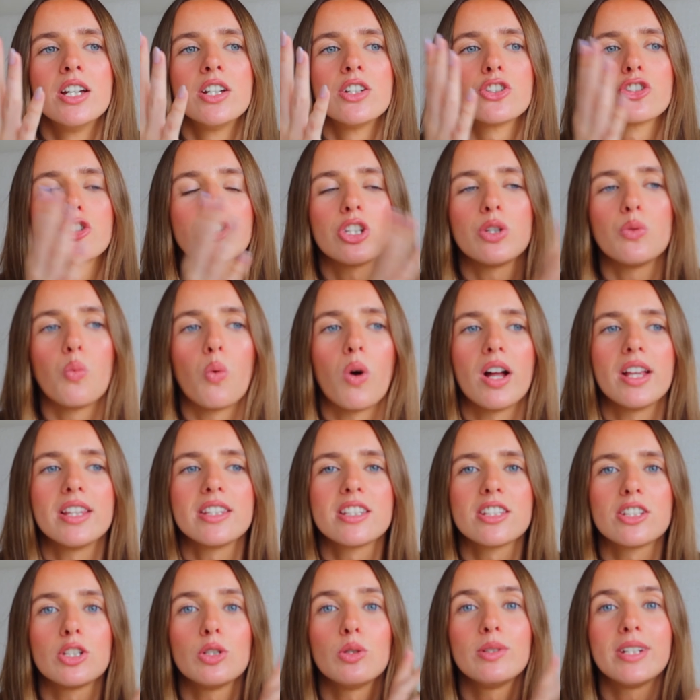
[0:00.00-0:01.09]
She
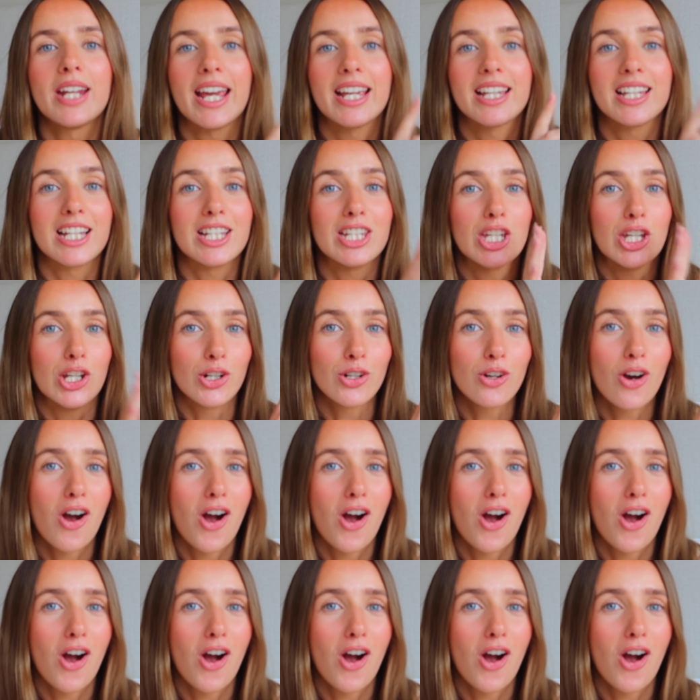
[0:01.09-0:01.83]
wants to take a year